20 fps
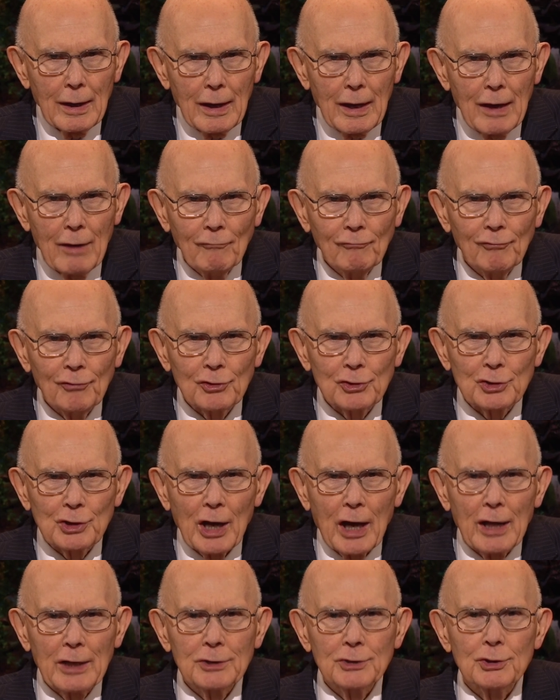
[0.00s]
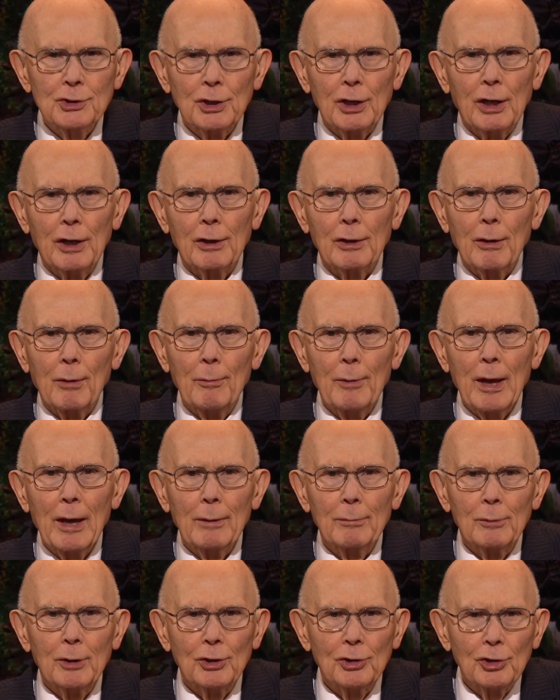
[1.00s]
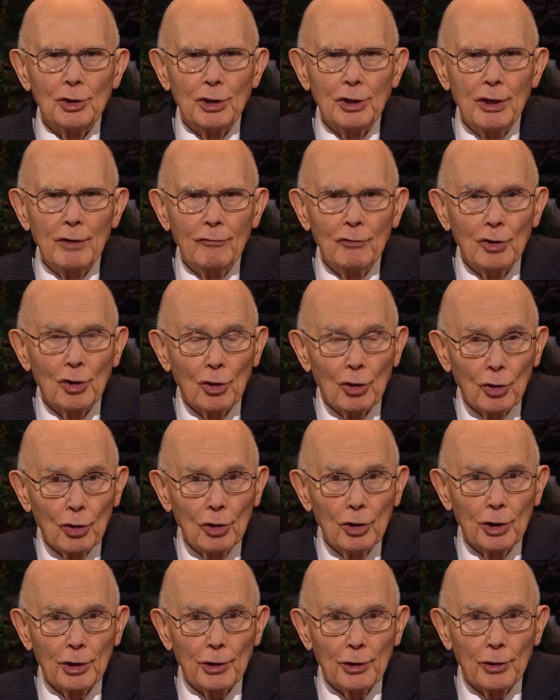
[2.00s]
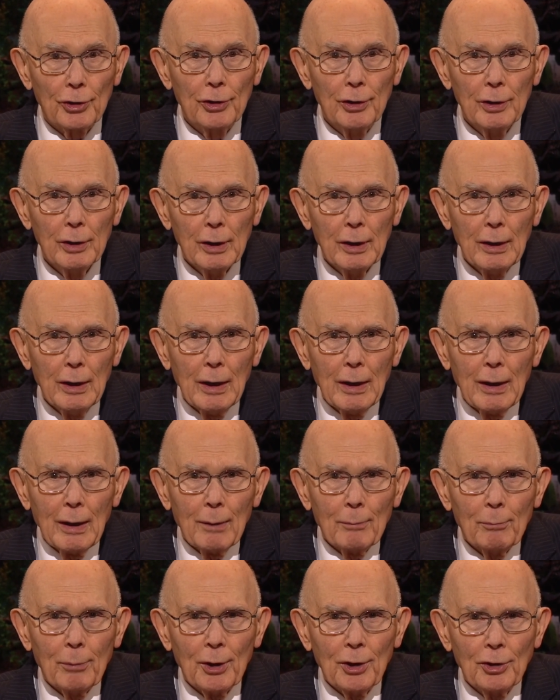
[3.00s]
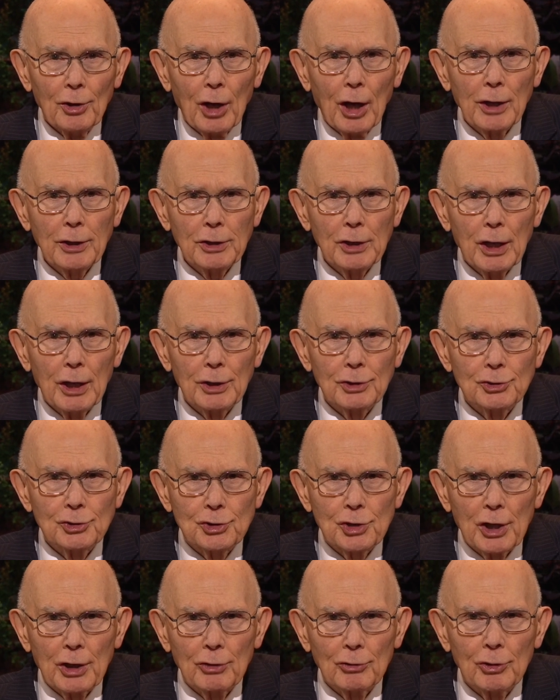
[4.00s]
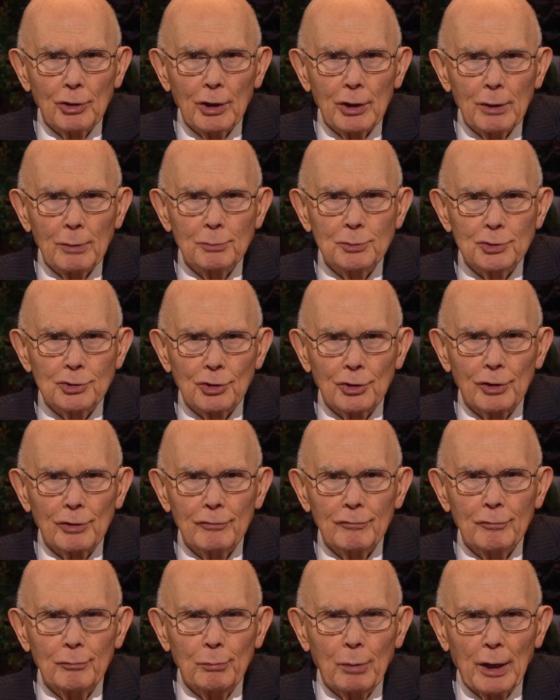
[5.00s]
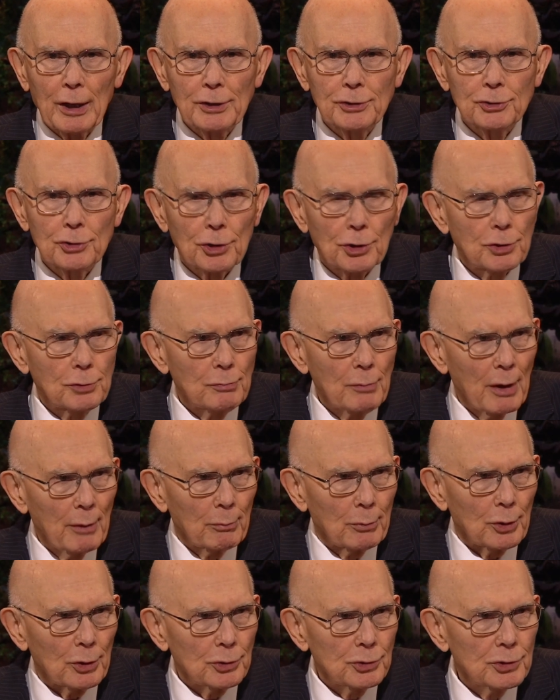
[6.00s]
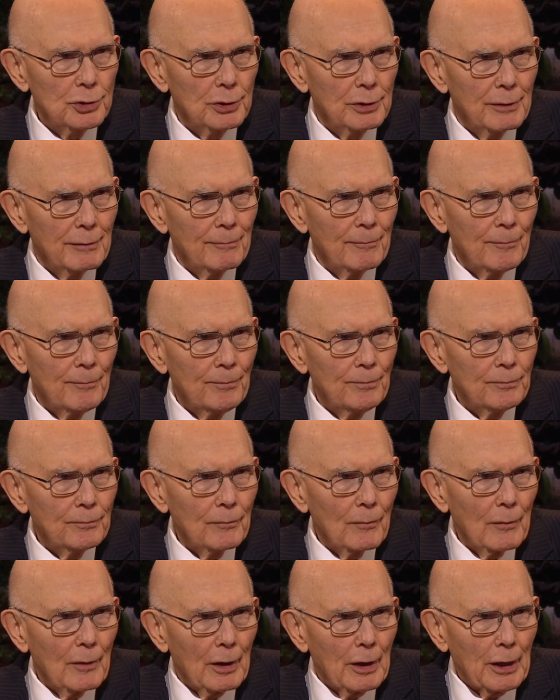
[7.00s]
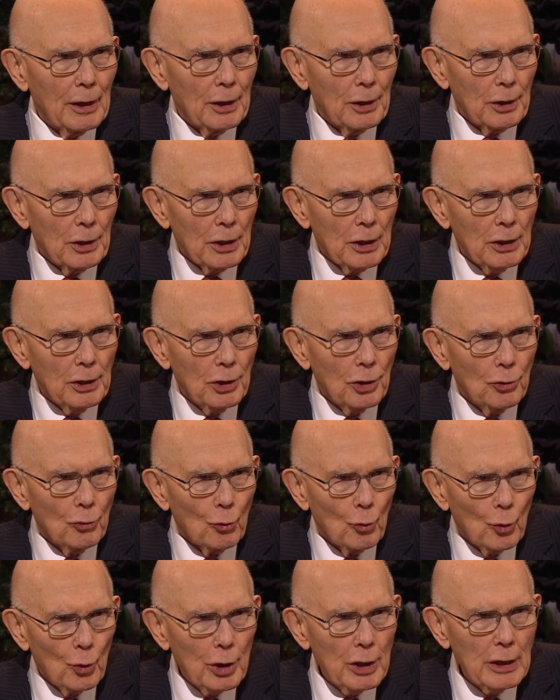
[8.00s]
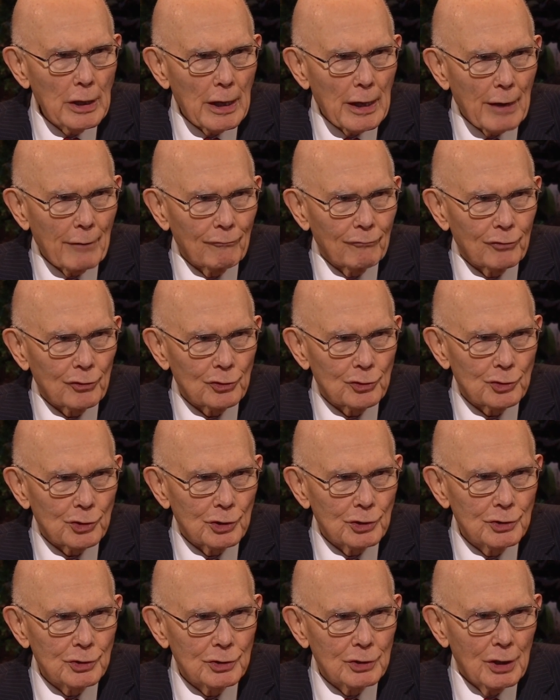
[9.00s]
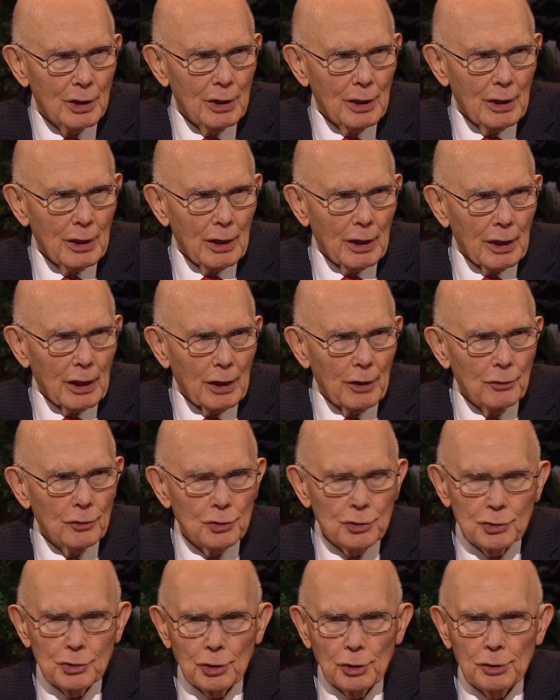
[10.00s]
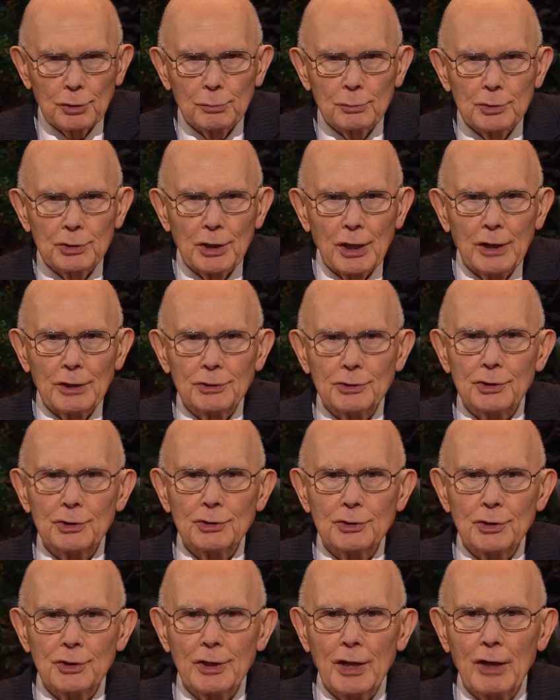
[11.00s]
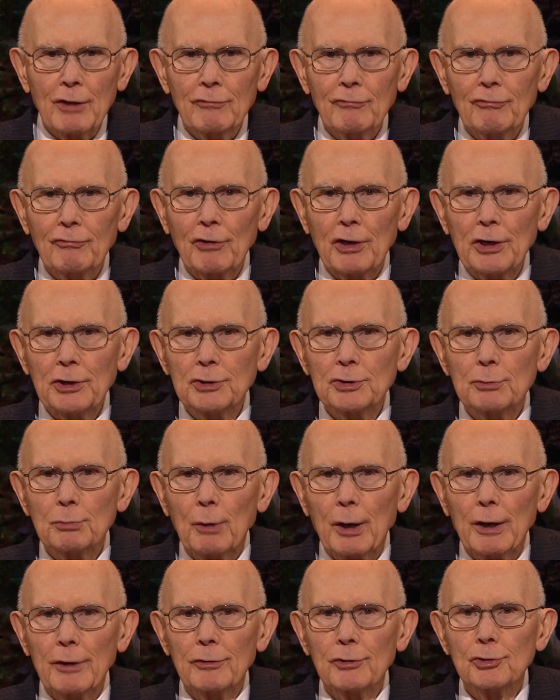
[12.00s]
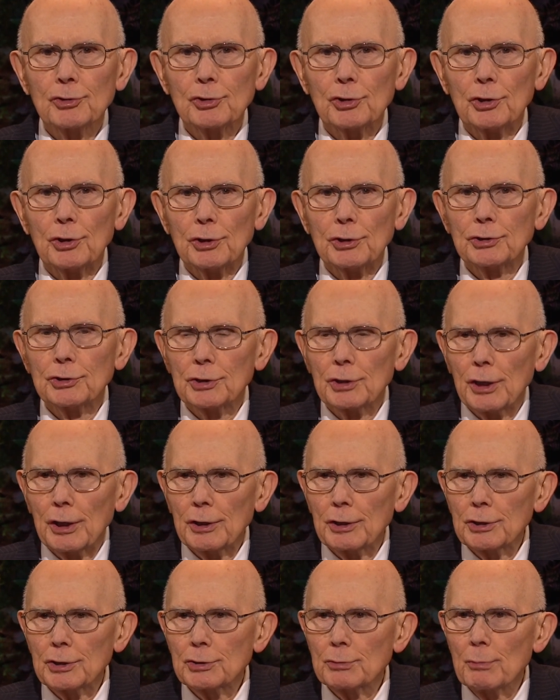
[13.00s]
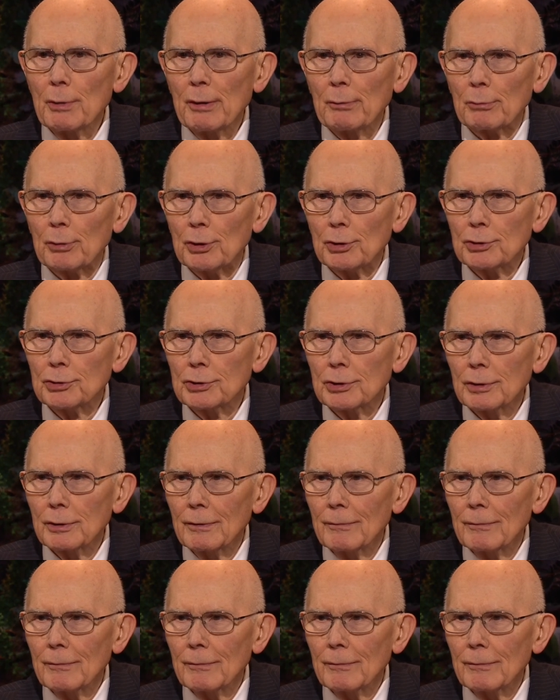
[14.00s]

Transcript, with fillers: emphasized a commandment given earlier but not yet generally observed by church members. It needed re emphasis in the circumstances then faced by the church and its members.